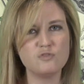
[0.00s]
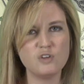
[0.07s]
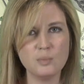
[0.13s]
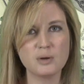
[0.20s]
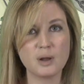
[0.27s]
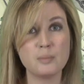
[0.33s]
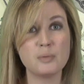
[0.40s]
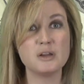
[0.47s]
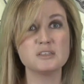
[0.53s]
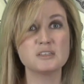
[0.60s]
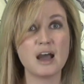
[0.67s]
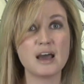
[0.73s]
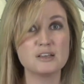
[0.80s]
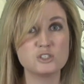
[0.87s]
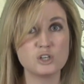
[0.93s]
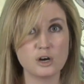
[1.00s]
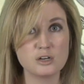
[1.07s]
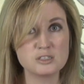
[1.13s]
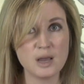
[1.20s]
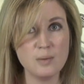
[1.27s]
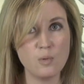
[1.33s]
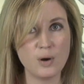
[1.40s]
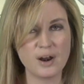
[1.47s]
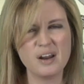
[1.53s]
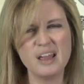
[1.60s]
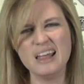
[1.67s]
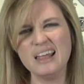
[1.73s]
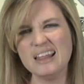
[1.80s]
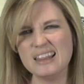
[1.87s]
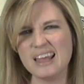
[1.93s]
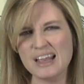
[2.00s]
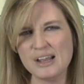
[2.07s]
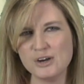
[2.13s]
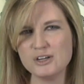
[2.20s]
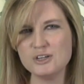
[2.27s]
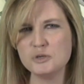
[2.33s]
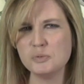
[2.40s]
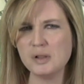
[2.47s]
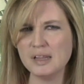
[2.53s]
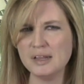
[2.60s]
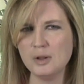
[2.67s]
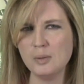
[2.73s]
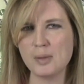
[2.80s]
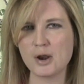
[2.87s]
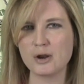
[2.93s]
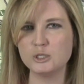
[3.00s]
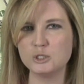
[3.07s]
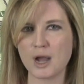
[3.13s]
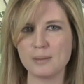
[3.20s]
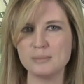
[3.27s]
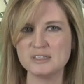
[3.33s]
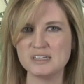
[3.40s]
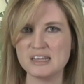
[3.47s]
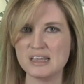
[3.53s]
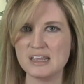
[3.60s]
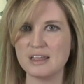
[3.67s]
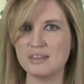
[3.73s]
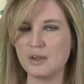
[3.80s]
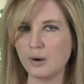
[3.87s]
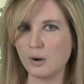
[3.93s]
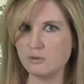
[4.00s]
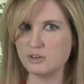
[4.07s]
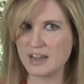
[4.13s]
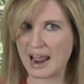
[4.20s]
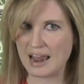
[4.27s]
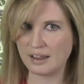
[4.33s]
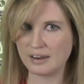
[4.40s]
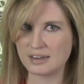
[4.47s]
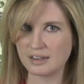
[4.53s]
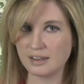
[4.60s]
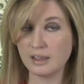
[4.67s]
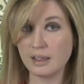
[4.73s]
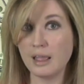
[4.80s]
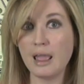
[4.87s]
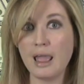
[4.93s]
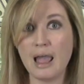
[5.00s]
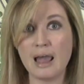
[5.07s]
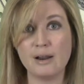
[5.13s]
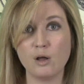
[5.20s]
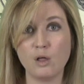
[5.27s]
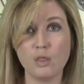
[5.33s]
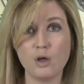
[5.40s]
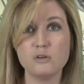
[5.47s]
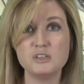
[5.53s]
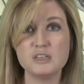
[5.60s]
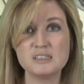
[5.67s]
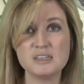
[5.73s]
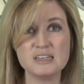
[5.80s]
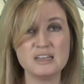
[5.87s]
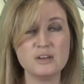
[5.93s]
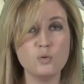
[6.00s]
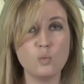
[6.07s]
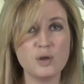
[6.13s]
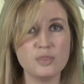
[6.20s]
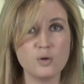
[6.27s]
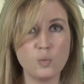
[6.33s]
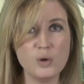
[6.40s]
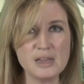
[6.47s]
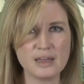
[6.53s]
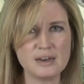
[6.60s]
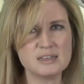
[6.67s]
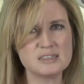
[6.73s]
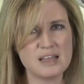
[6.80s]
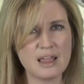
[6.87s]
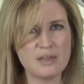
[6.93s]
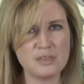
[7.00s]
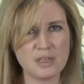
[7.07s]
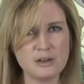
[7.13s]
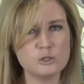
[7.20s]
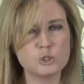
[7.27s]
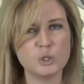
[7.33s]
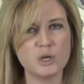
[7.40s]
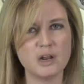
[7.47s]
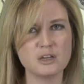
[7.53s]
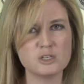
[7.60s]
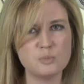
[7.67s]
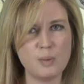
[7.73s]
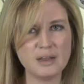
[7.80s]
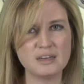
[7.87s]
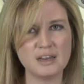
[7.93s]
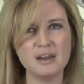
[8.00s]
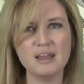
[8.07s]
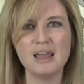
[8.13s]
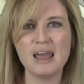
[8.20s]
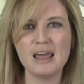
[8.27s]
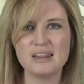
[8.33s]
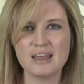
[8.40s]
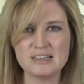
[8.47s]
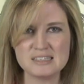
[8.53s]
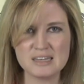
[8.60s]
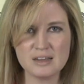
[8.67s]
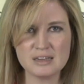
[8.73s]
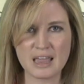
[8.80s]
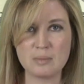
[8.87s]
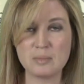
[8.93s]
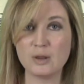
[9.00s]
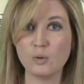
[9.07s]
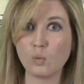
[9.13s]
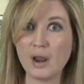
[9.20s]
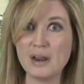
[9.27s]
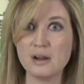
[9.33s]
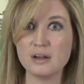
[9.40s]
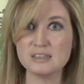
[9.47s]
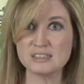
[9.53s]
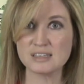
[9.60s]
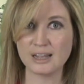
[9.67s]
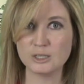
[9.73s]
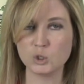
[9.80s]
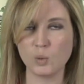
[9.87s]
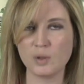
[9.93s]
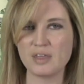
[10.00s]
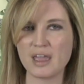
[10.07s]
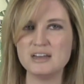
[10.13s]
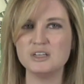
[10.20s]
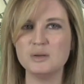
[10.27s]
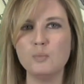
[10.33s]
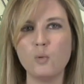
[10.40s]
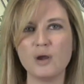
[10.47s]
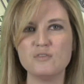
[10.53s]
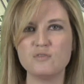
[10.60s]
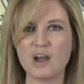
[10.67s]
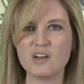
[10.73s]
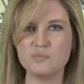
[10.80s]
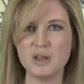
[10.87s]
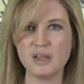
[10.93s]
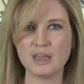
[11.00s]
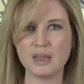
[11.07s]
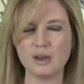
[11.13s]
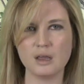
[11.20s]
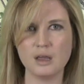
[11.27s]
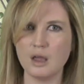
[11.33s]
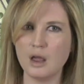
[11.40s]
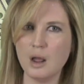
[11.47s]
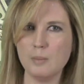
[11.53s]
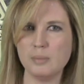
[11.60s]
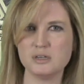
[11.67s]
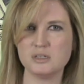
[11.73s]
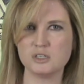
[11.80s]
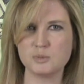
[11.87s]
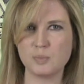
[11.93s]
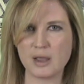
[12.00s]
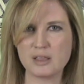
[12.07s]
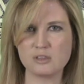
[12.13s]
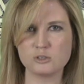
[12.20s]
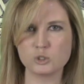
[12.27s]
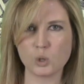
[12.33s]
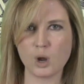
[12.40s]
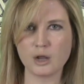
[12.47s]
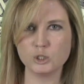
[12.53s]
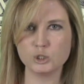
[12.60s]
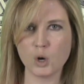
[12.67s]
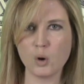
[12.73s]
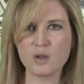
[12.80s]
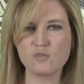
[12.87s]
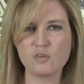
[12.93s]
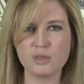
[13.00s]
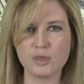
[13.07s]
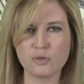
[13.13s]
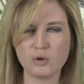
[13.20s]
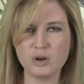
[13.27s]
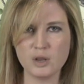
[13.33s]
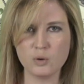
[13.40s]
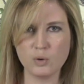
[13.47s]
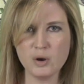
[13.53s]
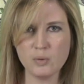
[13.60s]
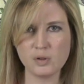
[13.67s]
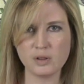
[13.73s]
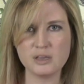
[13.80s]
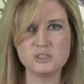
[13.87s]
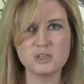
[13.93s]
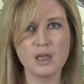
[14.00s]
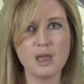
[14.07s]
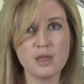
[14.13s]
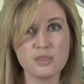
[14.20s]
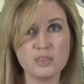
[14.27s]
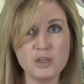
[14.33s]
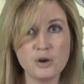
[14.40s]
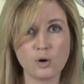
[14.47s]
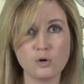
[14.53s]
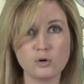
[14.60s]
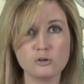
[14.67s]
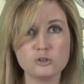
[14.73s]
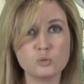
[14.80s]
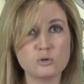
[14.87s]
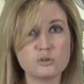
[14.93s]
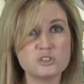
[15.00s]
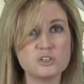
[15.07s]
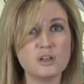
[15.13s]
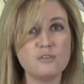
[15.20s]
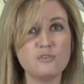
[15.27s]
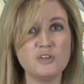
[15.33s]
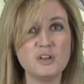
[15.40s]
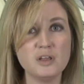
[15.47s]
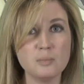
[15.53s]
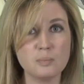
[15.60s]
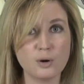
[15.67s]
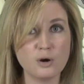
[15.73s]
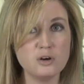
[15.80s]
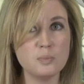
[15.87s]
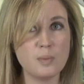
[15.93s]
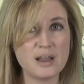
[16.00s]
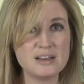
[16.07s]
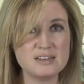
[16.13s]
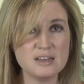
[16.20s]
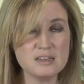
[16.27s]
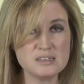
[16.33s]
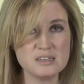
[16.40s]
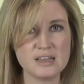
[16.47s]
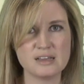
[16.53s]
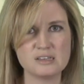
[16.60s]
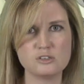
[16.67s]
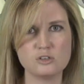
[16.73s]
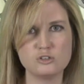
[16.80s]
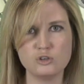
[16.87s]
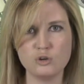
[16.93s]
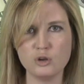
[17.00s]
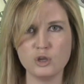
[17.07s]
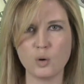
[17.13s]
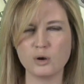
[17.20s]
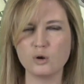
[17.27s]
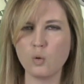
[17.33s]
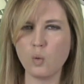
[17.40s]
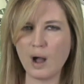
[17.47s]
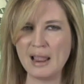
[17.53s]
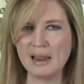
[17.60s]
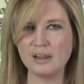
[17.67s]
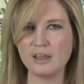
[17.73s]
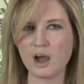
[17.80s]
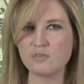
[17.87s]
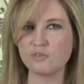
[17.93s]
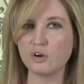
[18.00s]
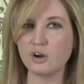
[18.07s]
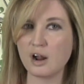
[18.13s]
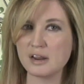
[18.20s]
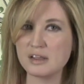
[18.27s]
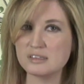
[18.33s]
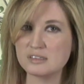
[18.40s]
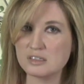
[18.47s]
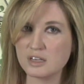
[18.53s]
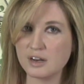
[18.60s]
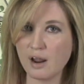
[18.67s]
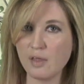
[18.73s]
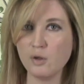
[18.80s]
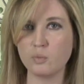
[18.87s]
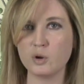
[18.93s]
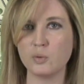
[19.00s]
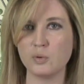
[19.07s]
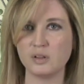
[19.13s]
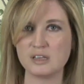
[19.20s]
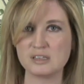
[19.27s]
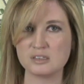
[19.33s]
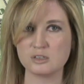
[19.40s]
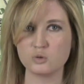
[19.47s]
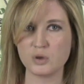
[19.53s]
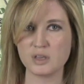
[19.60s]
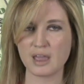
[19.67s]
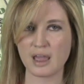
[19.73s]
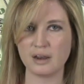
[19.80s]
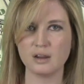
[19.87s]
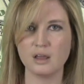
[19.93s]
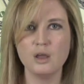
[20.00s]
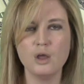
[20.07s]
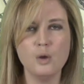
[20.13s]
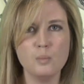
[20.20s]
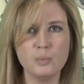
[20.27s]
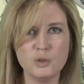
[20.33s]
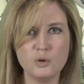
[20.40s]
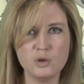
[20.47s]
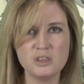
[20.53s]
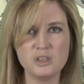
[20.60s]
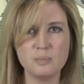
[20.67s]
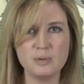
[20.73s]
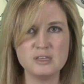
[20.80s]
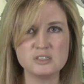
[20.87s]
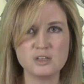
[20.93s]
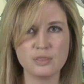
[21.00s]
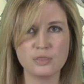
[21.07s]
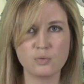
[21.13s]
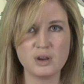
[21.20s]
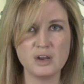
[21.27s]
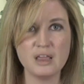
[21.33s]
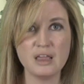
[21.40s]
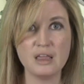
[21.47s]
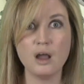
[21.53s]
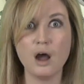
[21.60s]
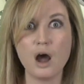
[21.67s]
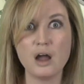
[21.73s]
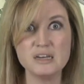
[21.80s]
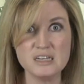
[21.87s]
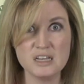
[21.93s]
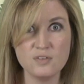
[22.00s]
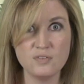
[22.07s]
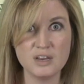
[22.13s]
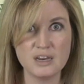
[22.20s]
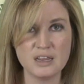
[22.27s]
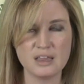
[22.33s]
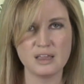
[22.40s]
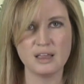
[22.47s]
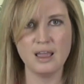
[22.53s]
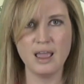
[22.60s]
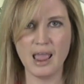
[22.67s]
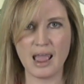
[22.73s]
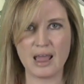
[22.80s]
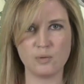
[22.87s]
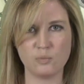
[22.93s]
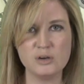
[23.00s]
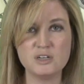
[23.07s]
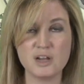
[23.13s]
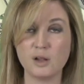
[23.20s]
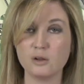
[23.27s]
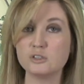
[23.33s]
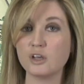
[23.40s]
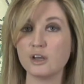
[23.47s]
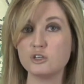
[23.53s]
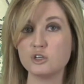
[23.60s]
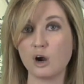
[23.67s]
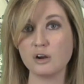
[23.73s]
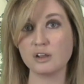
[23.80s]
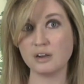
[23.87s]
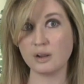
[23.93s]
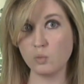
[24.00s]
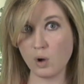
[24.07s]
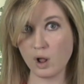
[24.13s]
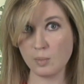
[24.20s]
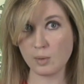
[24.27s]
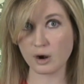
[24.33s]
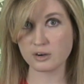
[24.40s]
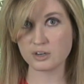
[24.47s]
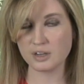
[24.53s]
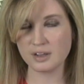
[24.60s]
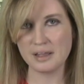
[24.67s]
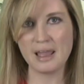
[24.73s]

film companies gotta start somewhere, they could do a little better job sneaking in their own talent. And although Disney didn't win the weekend as they in the industry had expected, they still came in right on schedule with $18.5 million. But despite the strong showing for the 3D re-release, theater owners were still feeling burned by Disney, as the studio had quietly offered audiences another re-release this weekend, Beauty and the Beast in 3D, on DVD, at retailers like Target and Walmart.